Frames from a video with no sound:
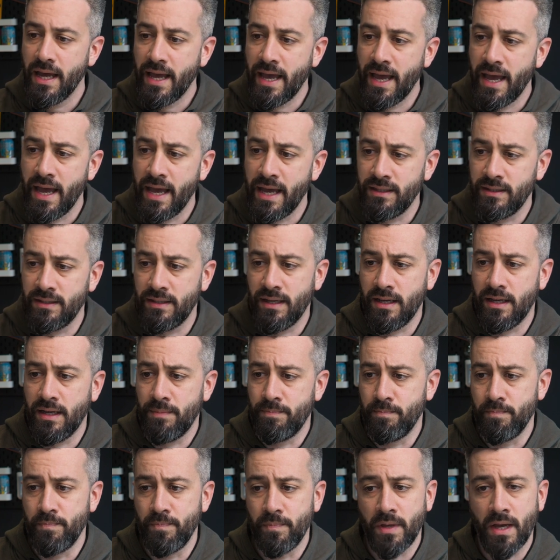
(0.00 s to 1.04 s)
And
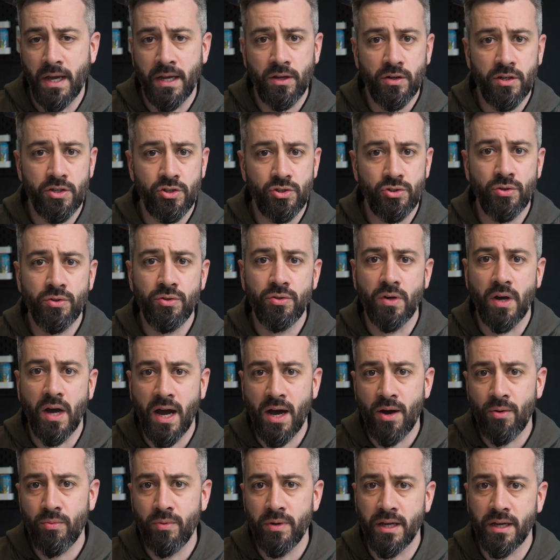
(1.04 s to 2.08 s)
um, I'm going to show you
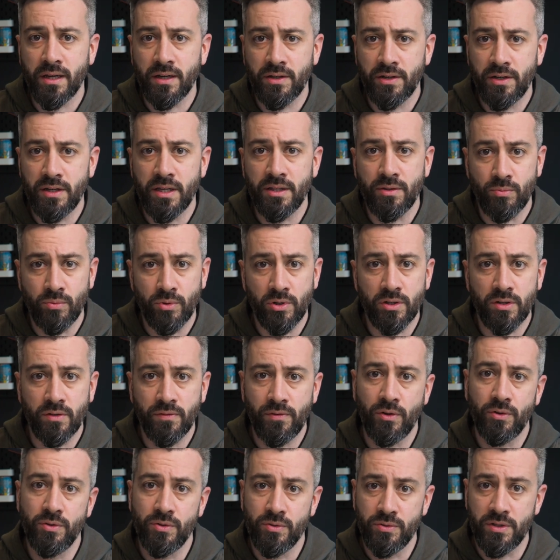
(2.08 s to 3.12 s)
how we can create a
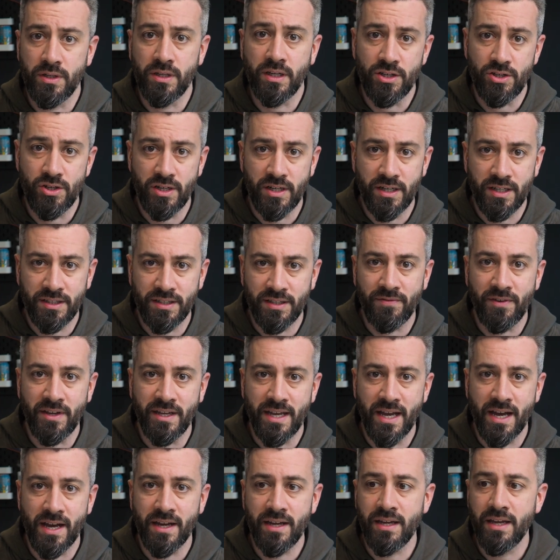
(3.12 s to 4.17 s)
workflow using a generative A
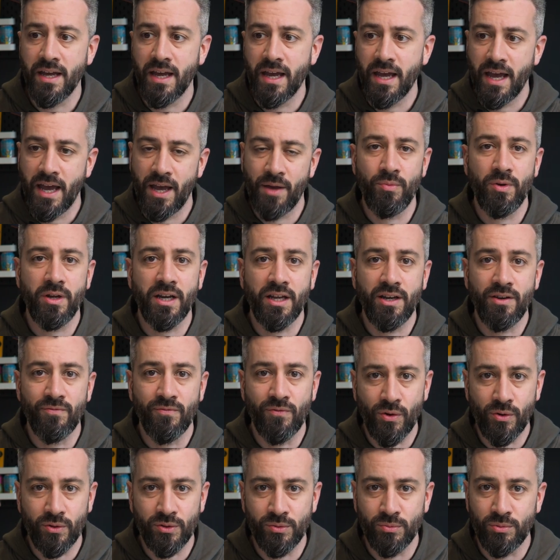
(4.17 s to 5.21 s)
I, and we can
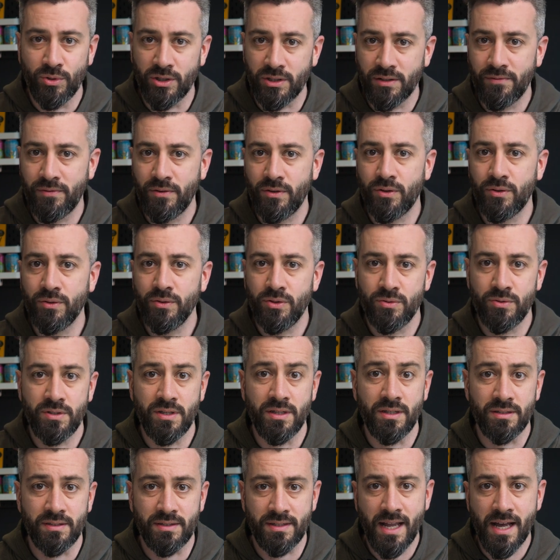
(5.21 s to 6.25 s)
invoke the workflow
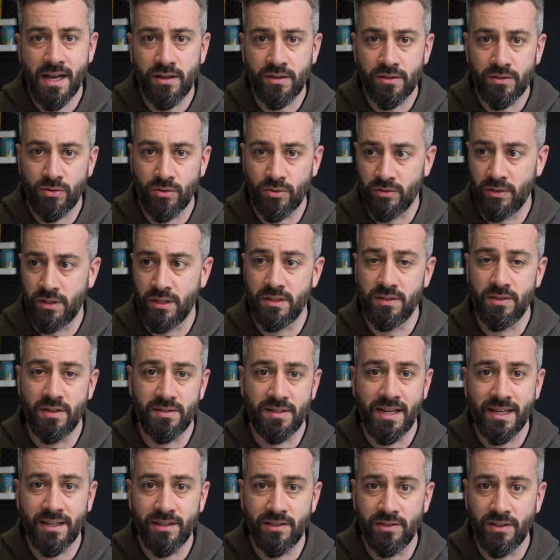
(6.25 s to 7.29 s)
using Slack. So there is a
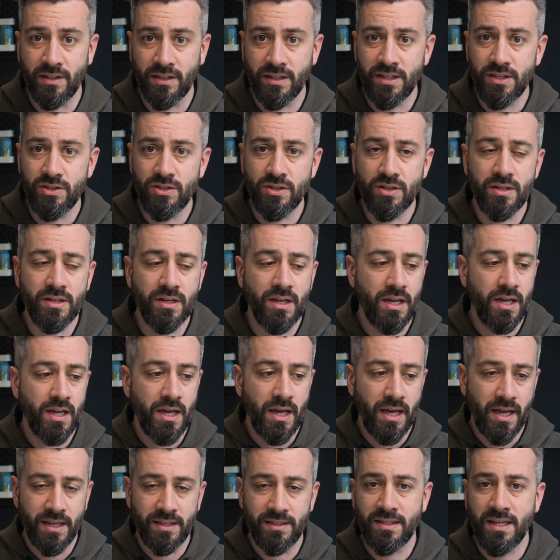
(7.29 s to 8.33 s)
Slack integration.
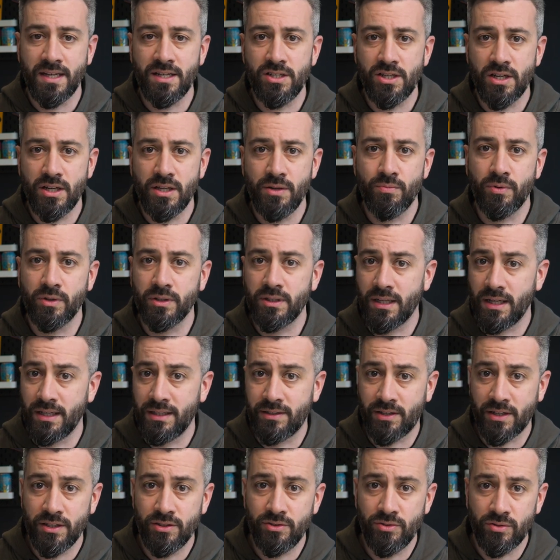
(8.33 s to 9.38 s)
Essentially, what I'll
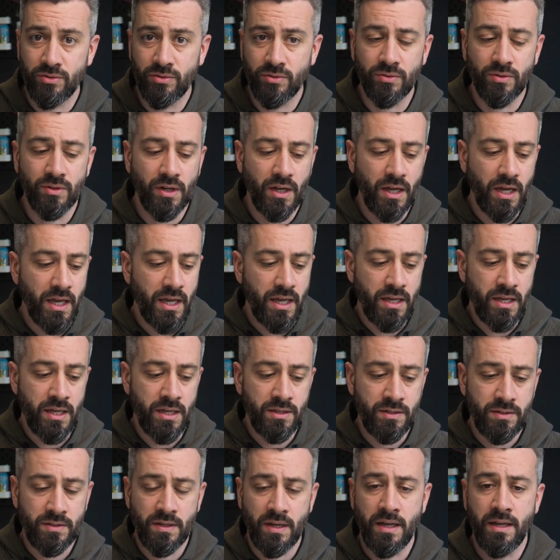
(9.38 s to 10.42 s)
try to do
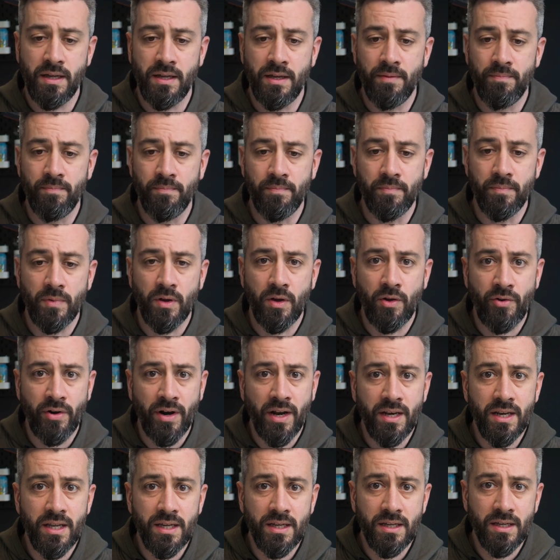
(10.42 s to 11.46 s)
is um,
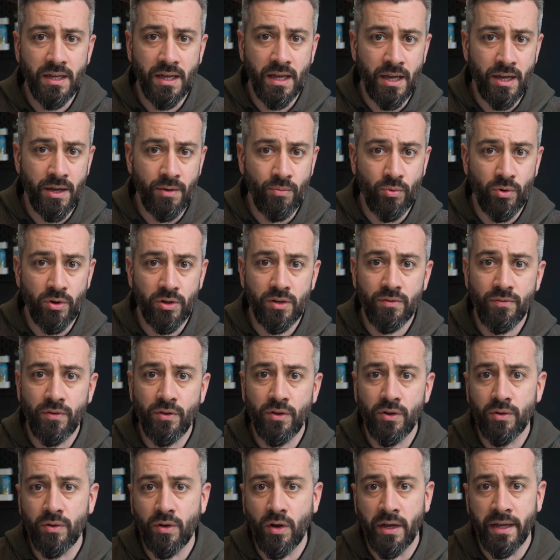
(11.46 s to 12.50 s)
running a
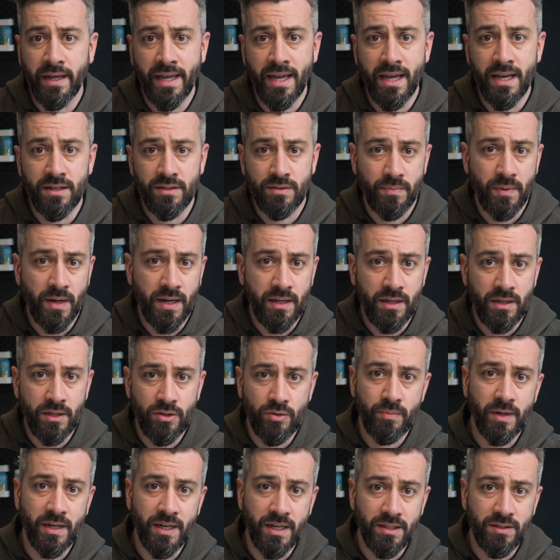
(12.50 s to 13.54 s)
workflow against my
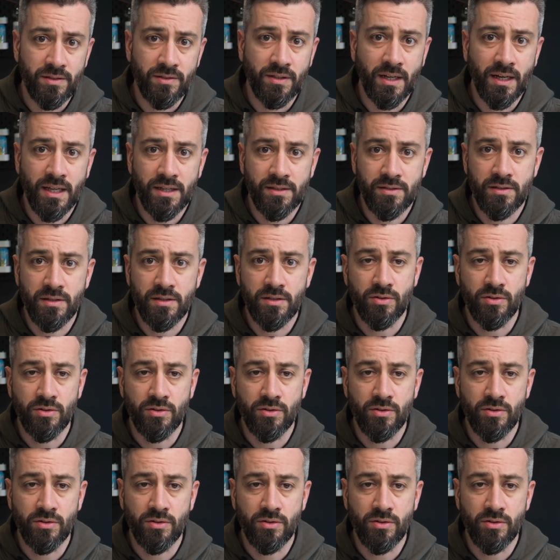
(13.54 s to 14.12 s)
Kubernetes cluster.